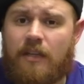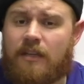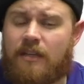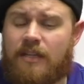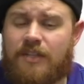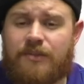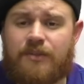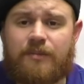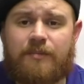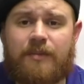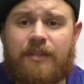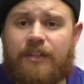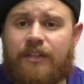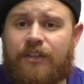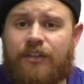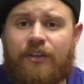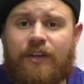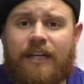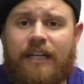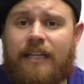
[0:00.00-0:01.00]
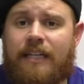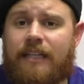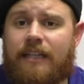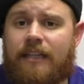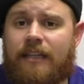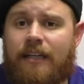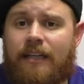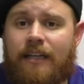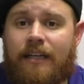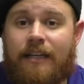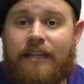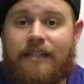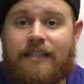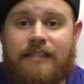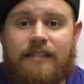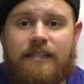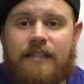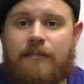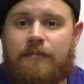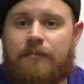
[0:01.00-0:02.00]
This would be a great,
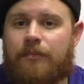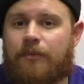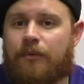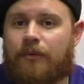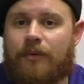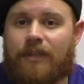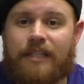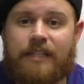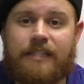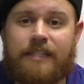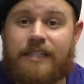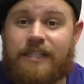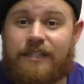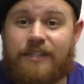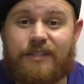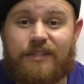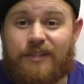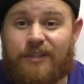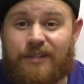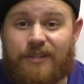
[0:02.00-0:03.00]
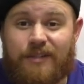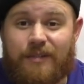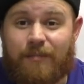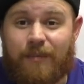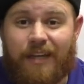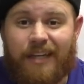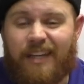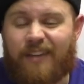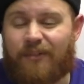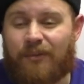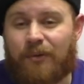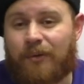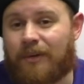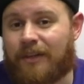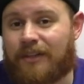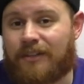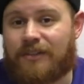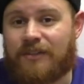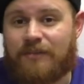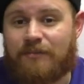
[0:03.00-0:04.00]
simple, easy dessert to make if you're
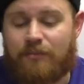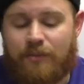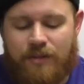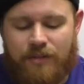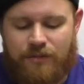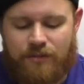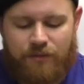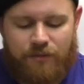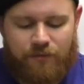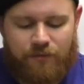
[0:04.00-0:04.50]
wanting to impress your